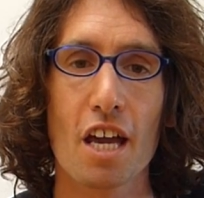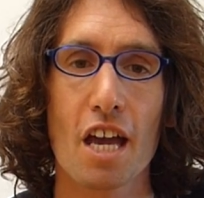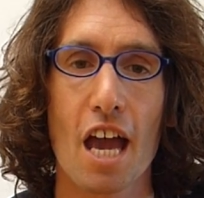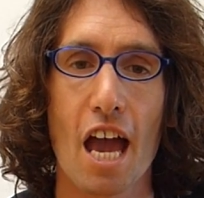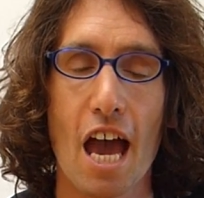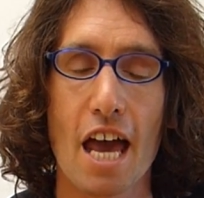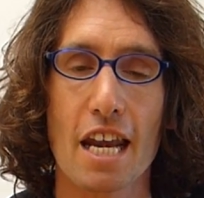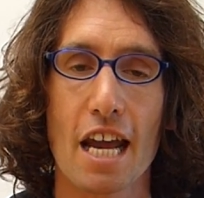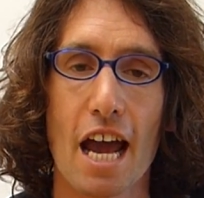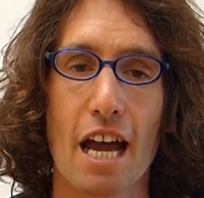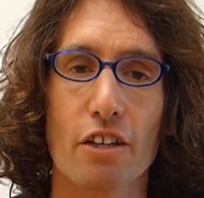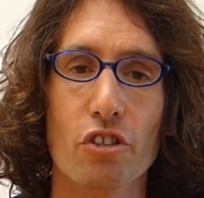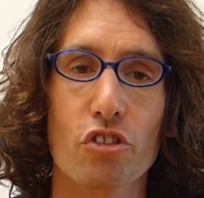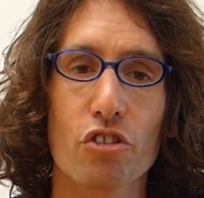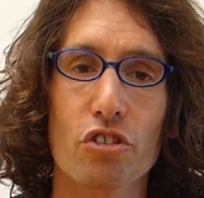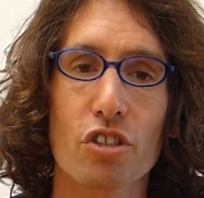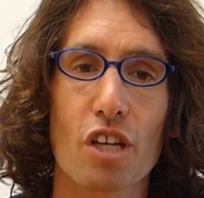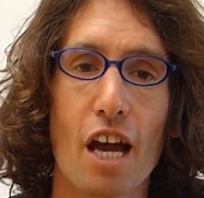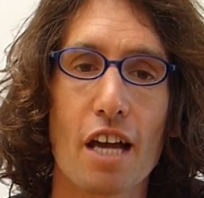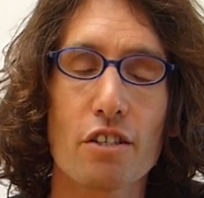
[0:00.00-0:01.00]
and
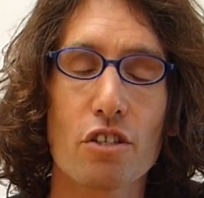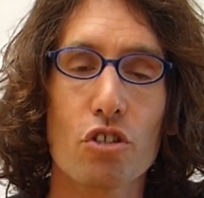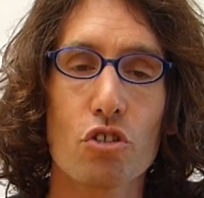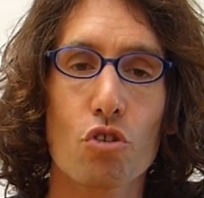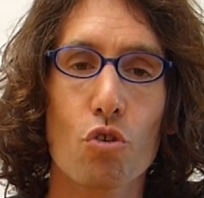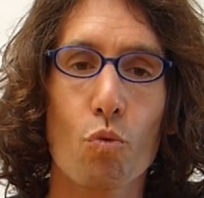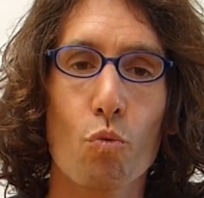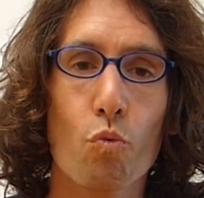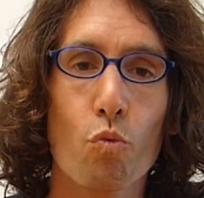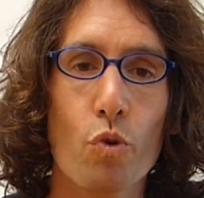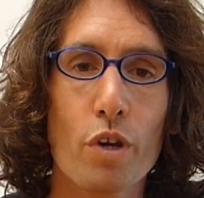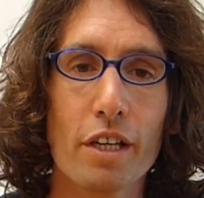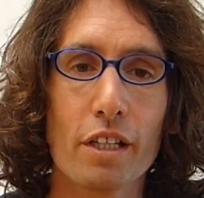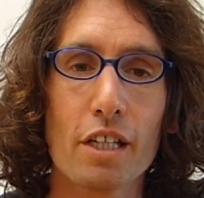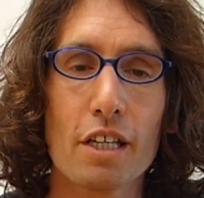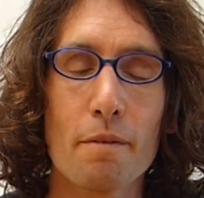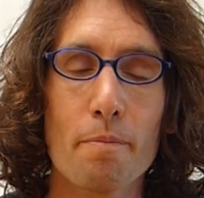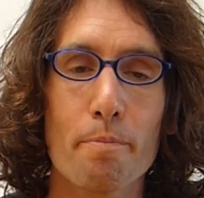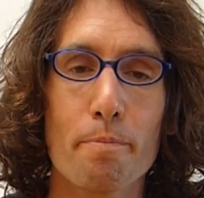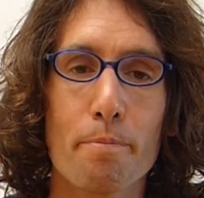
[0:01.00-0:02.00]
exercises to
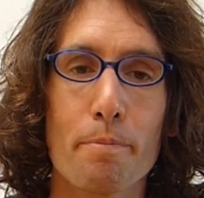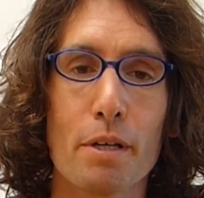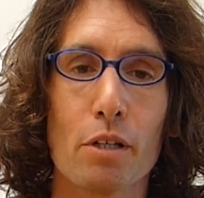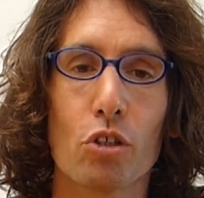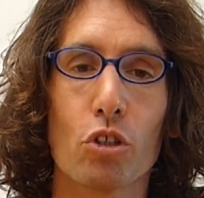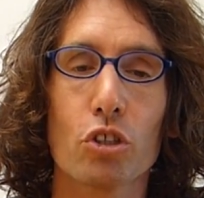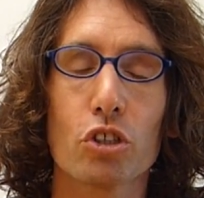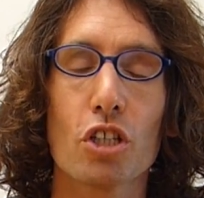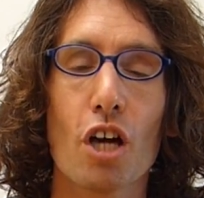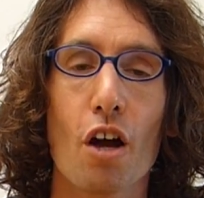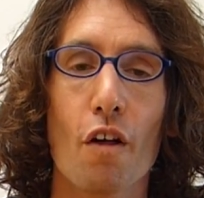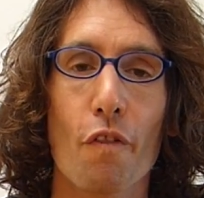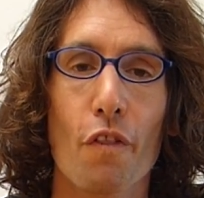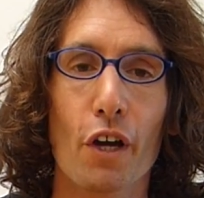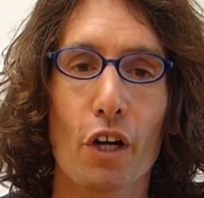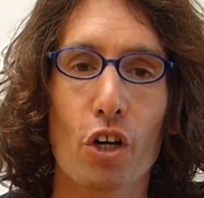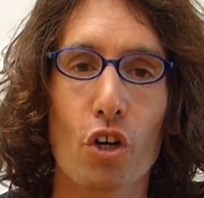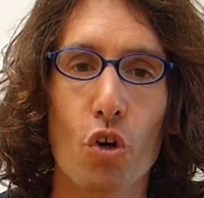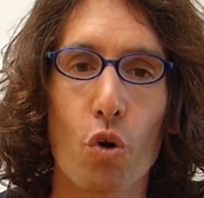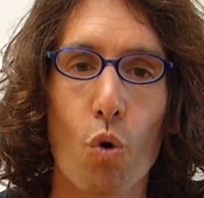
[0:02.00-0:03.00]
really build the
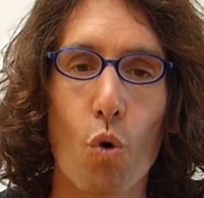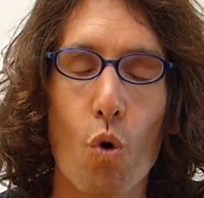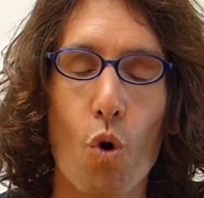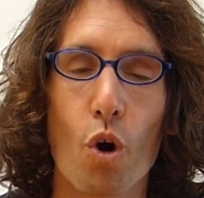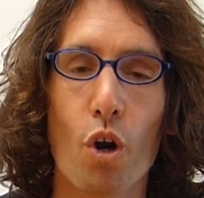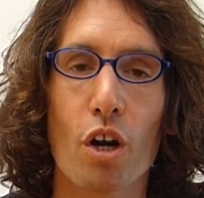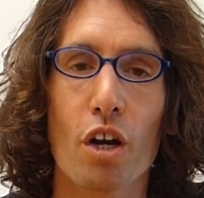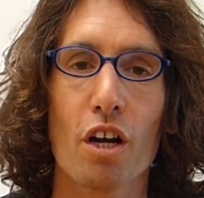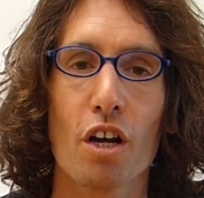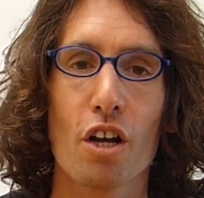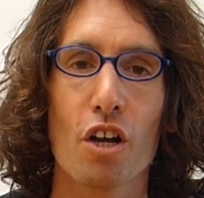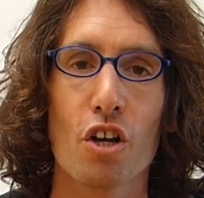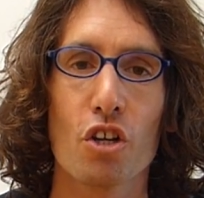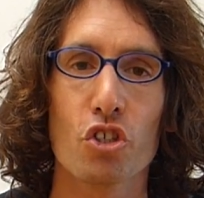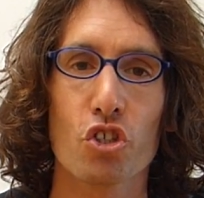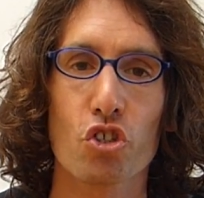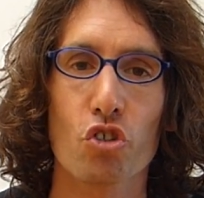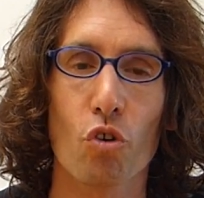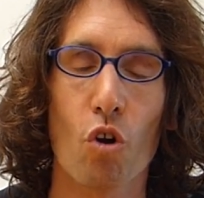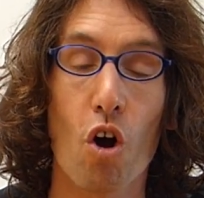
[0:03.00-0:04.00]
core
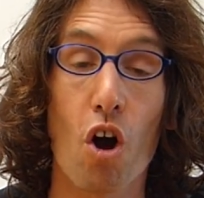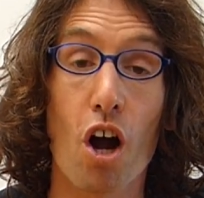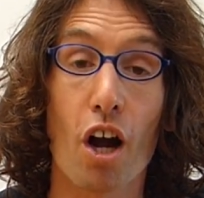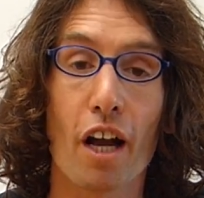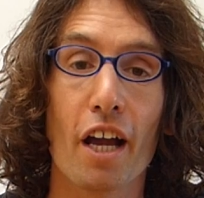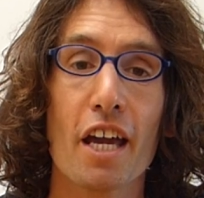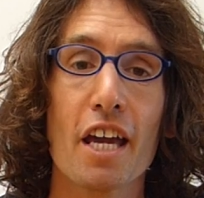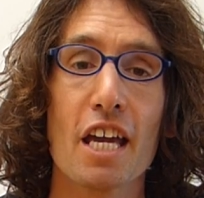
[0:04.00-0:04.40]
strong.